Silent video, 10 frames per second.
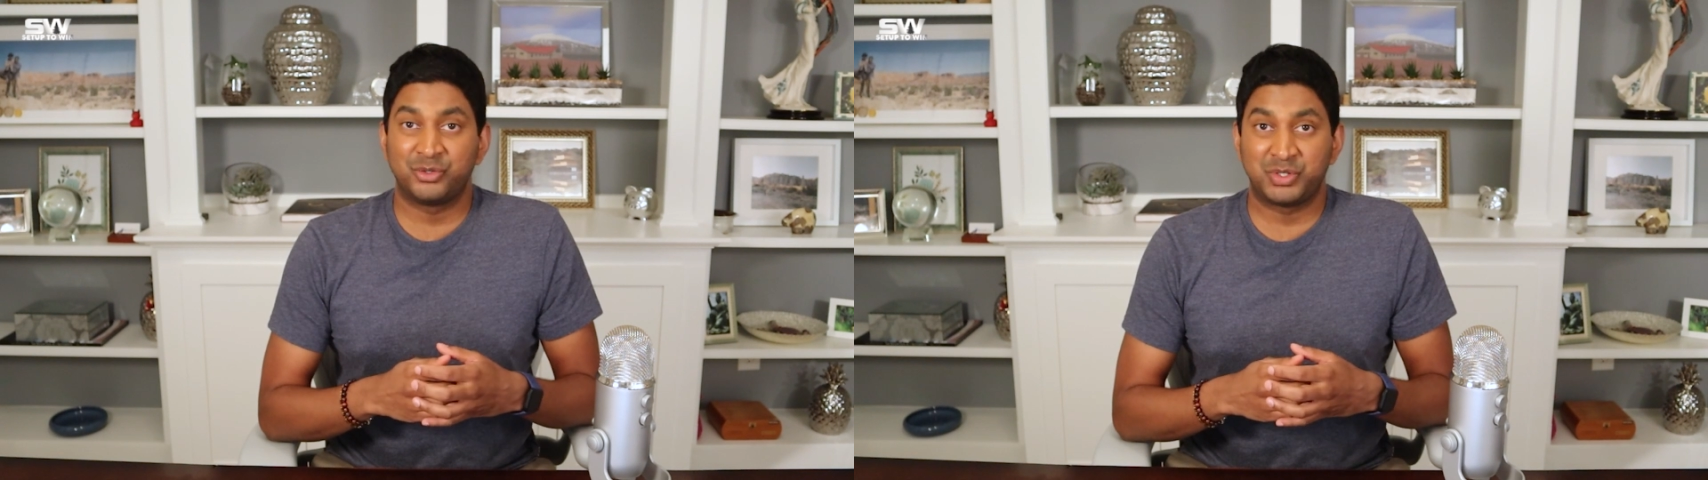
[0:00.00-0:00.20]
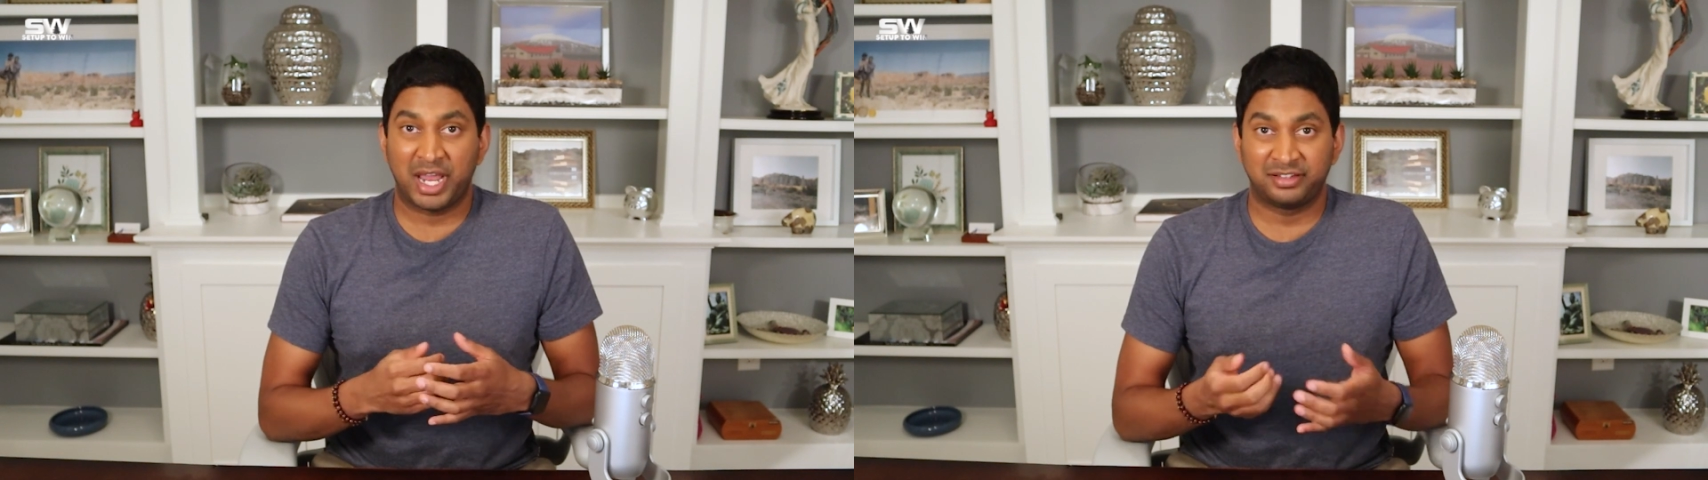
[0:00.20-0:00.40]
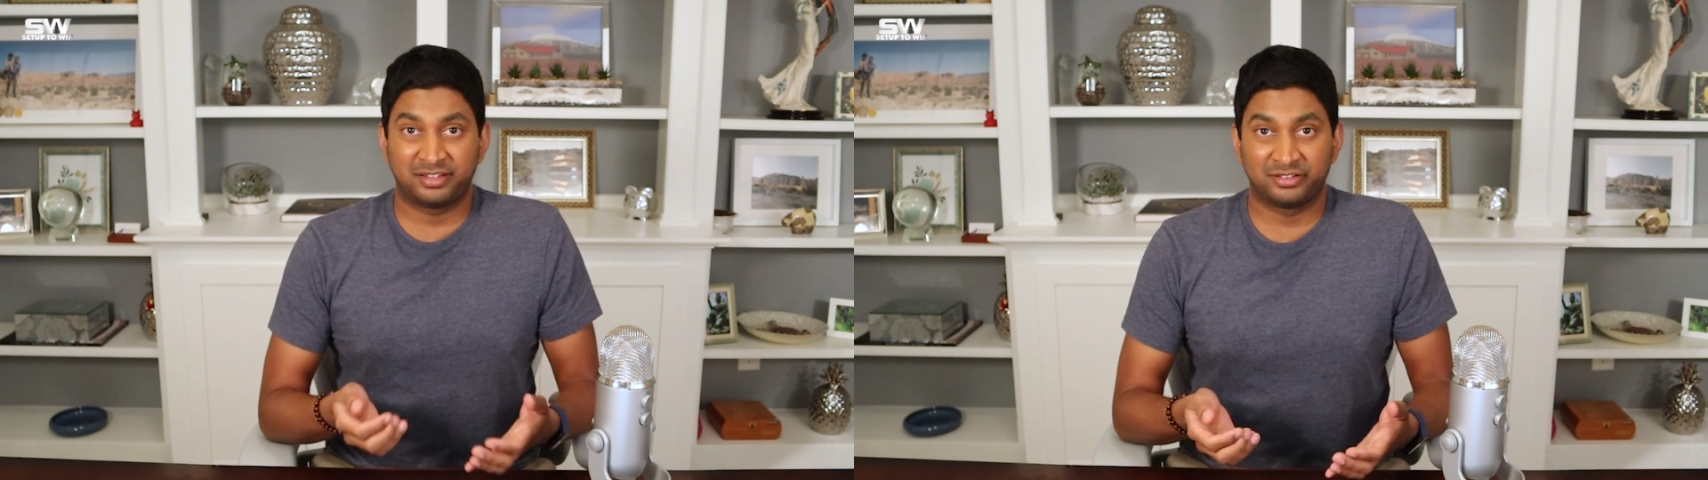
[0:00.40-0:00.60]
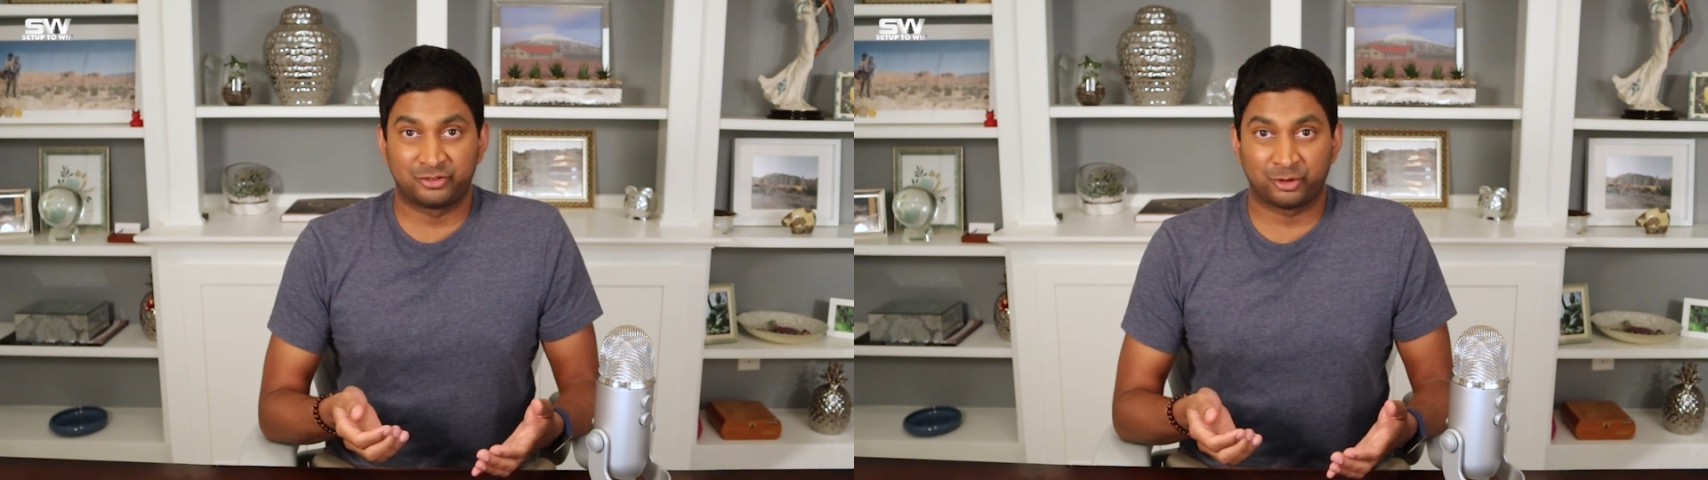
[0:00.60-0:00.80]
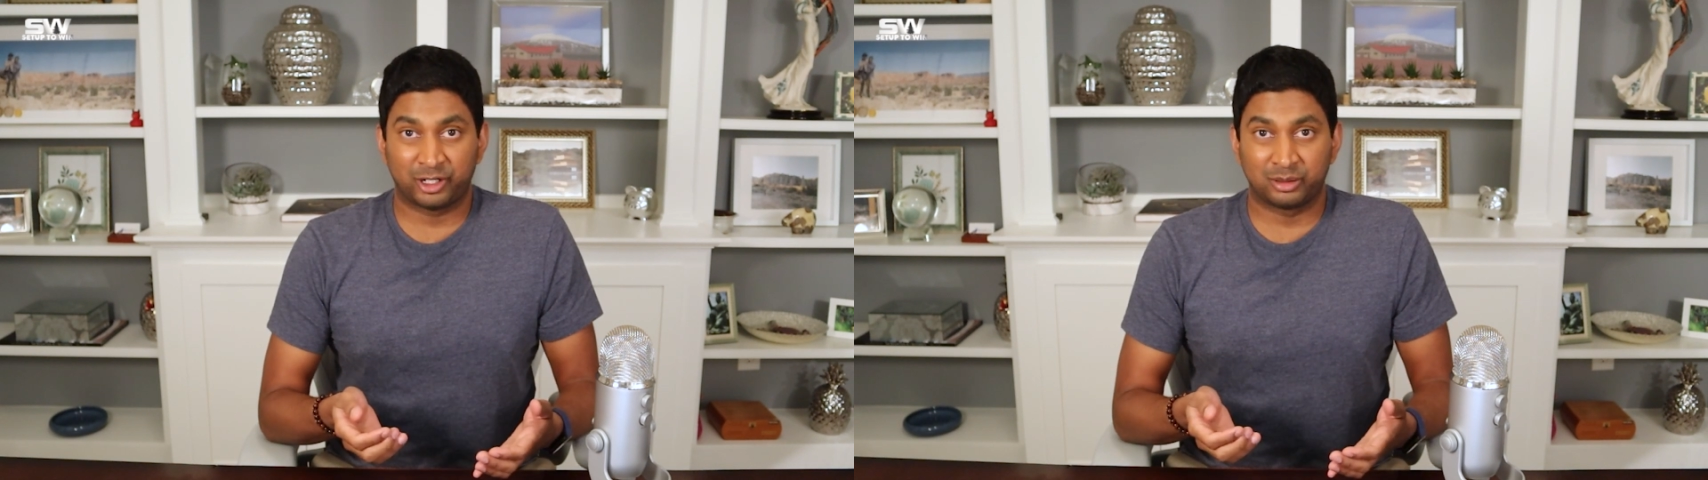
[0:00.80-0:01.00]
to chase
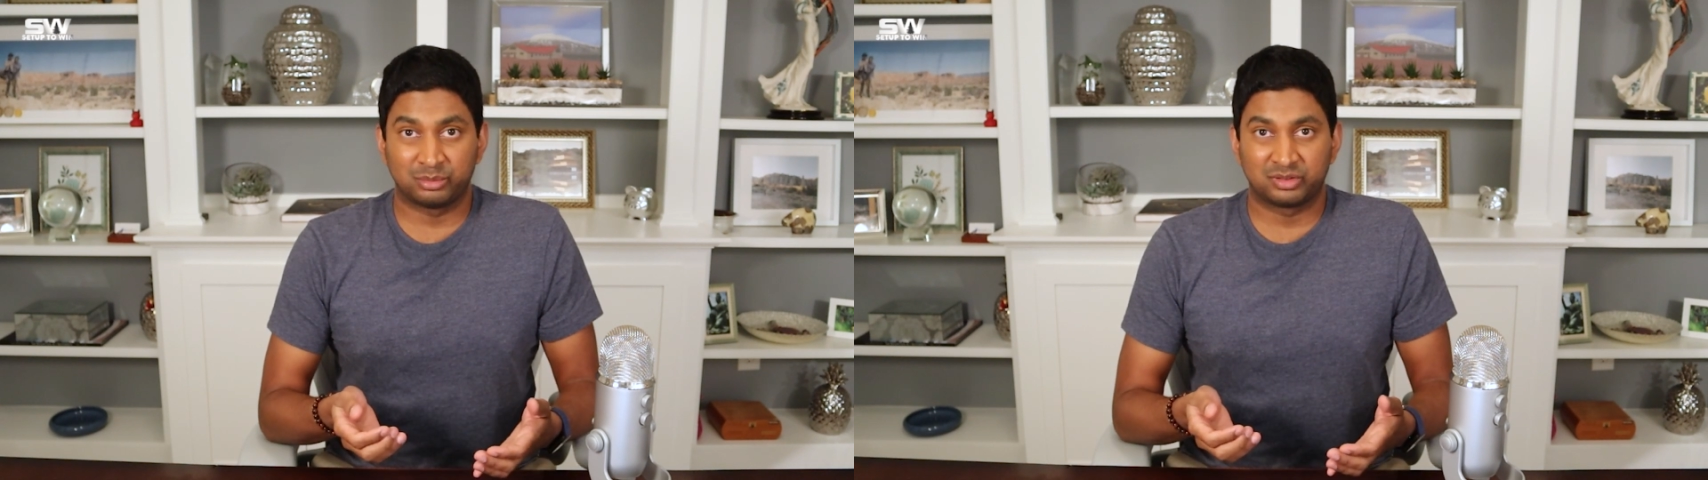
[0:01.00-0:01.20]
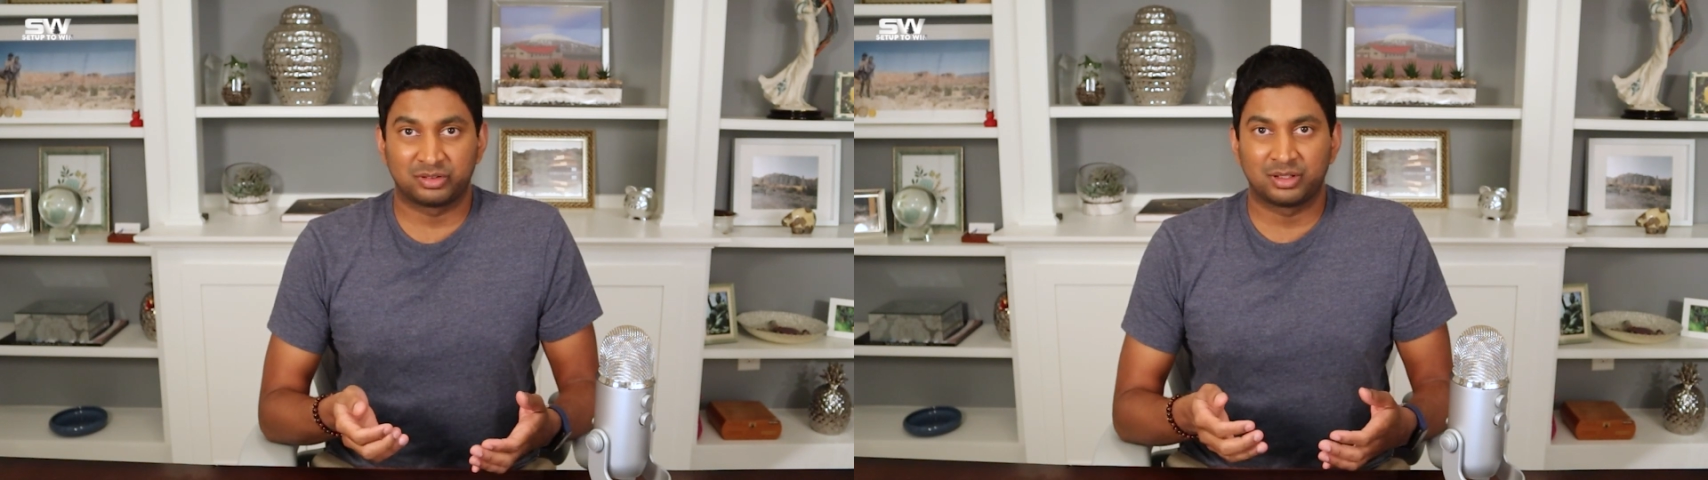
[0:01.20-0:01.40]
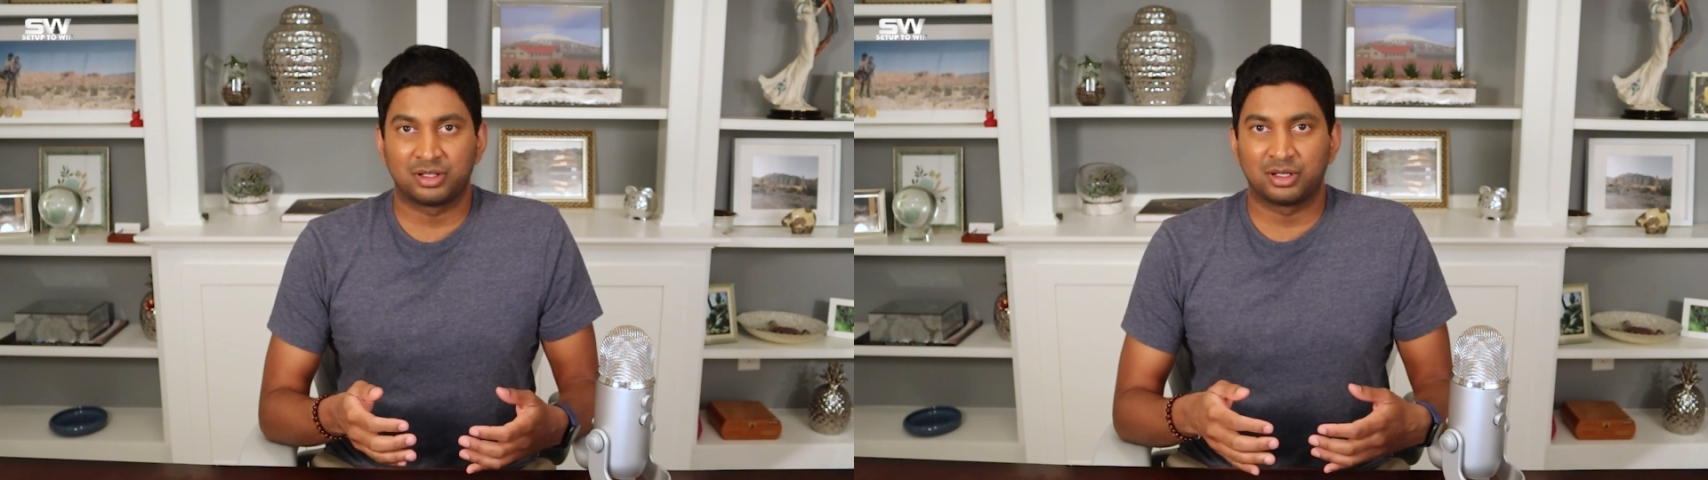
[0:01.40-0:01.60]
his dreams.